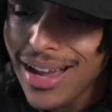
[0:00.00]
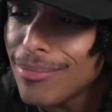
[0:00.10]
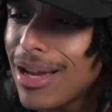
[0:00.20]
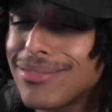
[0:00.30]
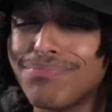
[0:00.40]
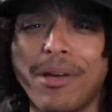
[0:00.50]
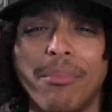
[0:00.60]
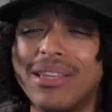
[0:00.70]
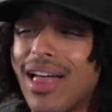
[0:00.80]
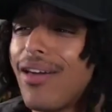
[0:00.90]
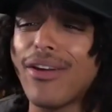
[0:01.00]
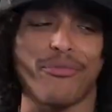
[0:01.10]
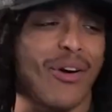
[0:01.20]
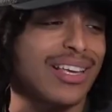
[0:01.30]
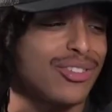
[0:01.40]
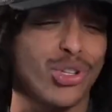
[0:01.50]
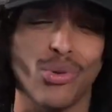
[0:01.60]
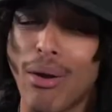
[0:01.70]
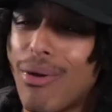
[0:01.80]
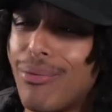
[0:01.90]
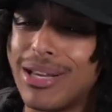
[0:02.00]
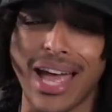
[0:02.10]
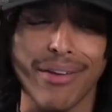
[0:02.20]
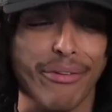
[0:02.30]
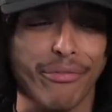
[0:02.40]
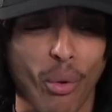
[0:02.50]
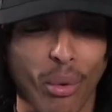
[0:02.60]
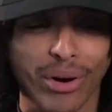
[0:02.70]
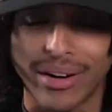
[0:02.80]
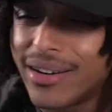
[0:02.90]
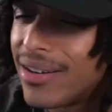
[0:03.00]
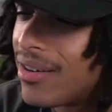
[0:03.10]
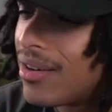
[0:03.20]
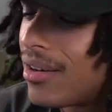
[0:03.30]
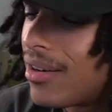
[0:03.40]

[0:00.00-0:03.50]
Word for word: Nigga, I'm not gonna be live at fucking two. I, oh, I went live at four.